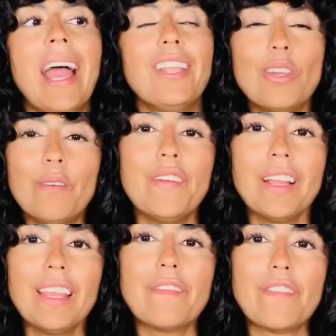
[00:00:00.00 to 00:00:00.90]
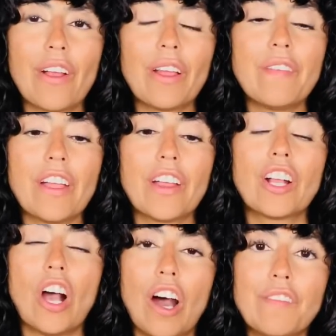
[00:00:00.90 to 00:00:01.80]
and you feeling very, very
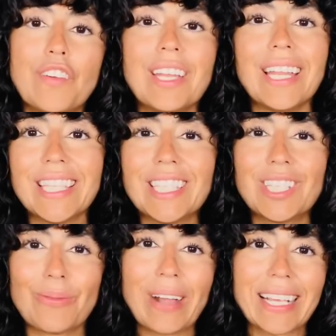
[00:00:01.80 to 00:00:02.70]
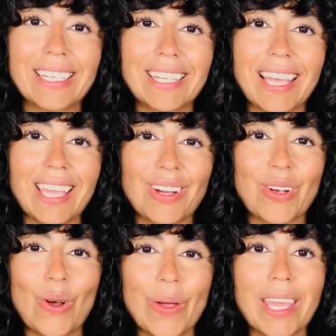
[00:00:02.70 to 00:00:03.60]
confident in the direction that you're
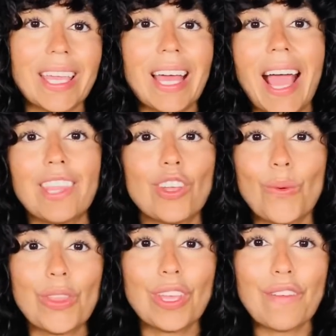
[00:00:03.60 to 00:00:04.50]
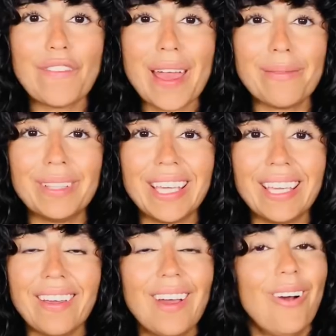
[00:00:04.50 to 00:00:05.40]
going in, either with your
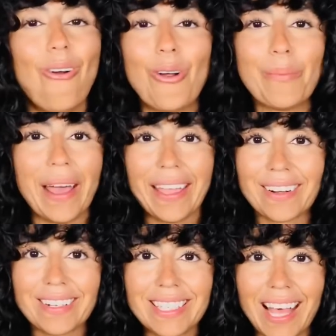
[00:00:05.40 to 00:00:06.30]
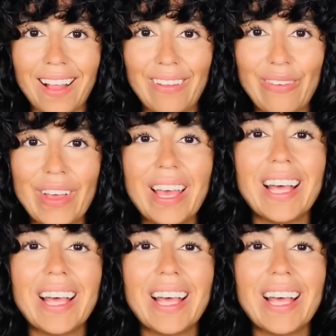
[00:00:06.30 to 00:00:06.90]
family or by yourself.